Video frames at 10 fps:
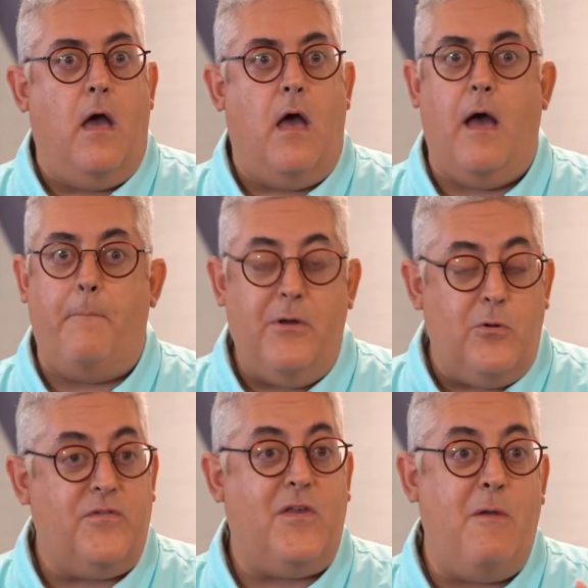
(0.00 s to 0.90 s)
but
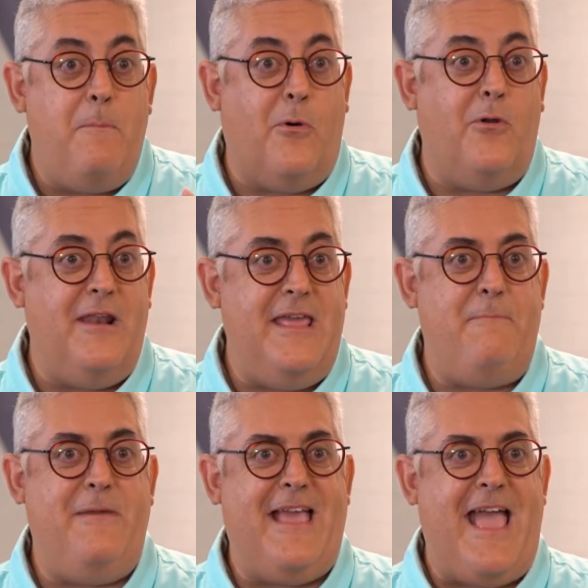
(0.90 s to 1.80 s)
also importantly,
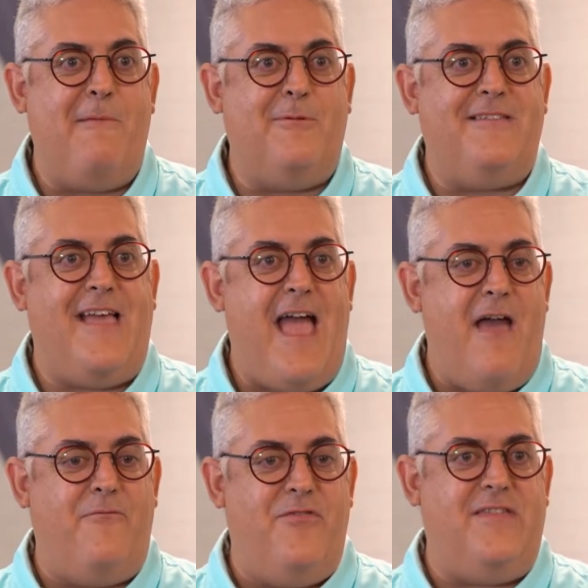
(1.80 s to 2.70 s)
being able to
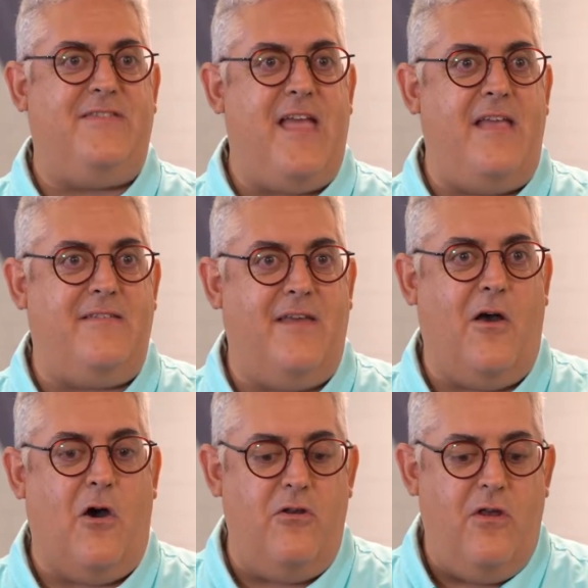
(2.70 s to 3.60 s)
have this
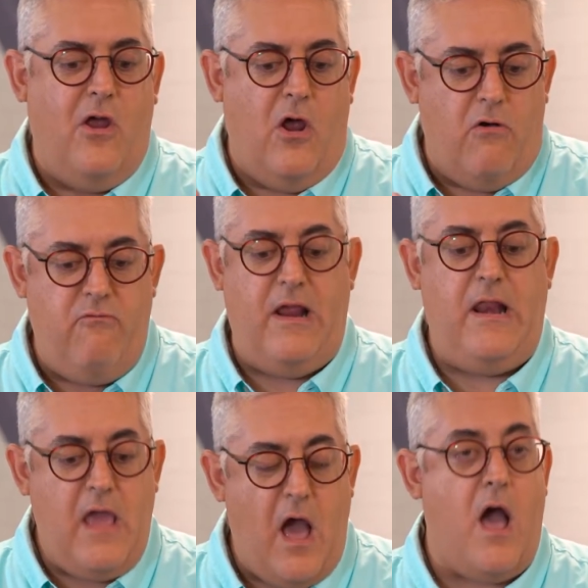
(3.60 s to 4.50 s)
data on
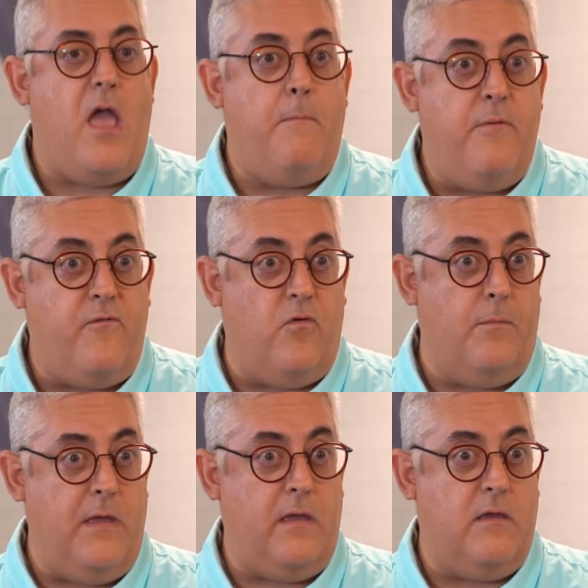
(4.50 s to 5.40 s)
really high
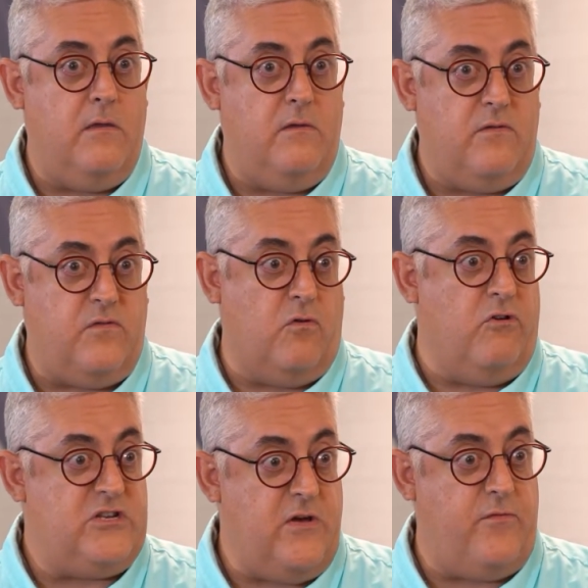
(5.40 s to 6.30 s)
performing
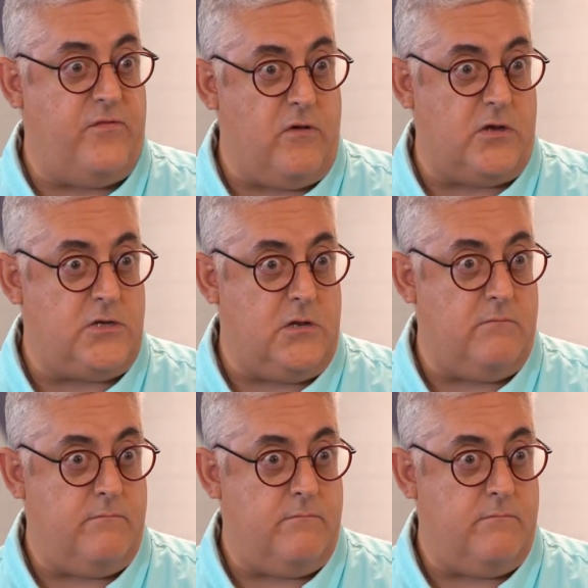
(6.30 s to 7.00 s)
storage infrastructure.